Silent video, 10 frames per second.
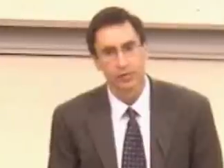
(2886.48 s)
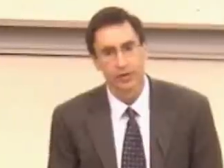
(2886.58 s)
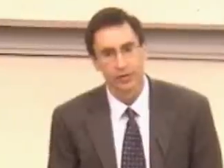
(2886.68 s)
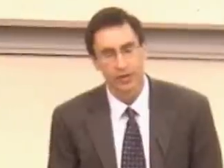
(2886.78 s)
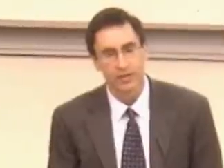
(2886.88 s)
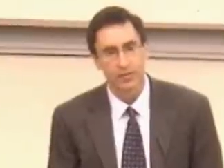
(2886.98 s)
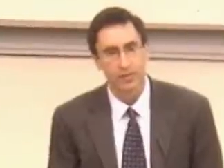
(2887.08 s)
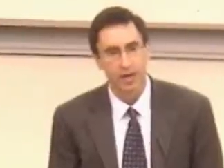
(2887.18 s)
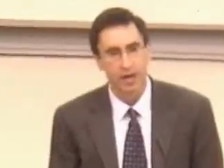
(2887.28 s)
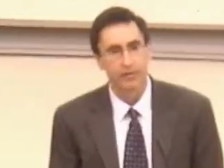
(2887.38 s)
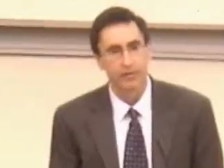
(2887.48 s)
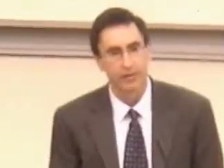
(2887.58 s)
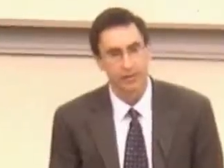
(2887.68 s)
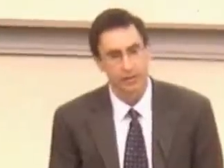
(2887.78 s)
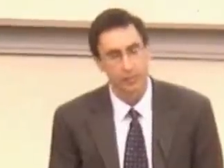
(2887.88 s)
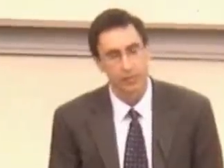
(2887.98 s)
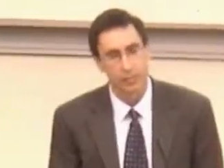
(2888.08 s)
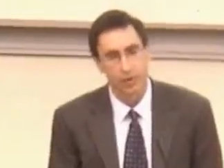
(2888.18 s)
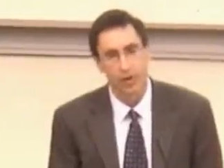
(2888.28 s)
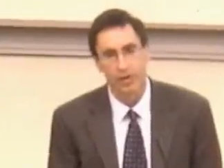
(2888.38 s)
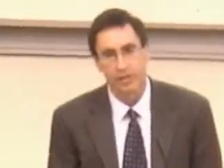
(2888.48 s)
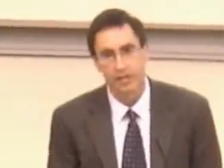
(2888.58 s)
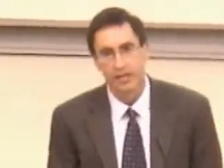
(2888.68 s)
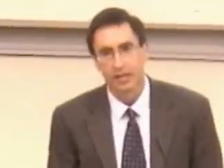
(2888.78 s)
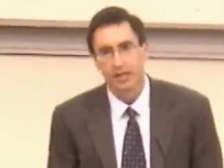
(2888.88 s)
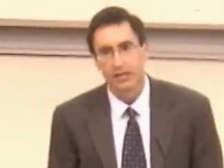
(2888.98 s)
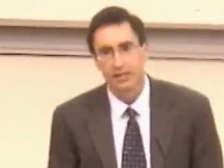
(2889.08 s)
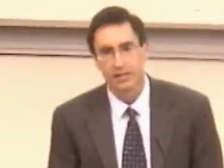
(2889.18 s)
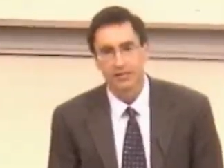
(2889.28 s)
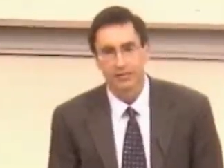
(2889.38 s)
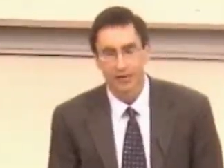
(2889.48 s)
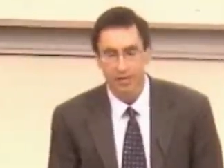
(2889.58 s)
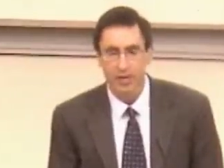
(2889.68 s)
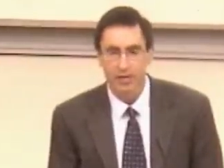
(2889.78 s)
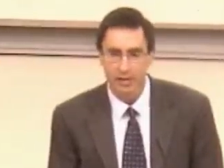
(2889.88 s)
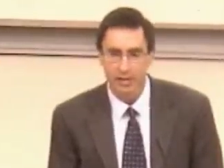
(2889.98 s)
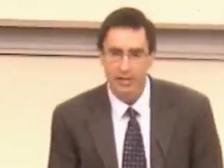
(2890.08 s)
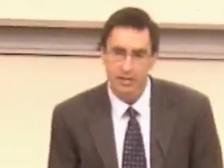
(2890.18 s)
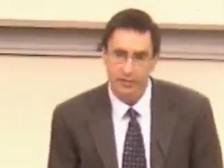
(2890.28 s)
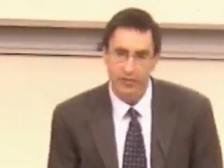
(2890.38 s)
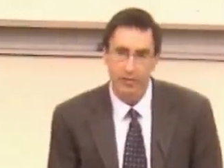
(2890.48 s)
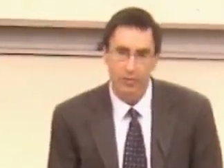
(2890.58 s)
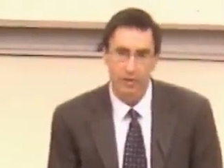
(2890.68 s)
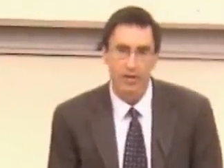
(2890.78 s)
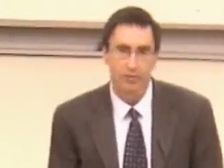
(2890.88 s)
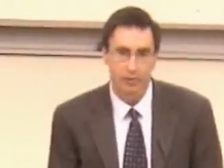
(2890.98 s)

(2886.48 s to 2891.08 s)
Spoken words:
the things that we have are things that we bought. And this is a fundamentally different way of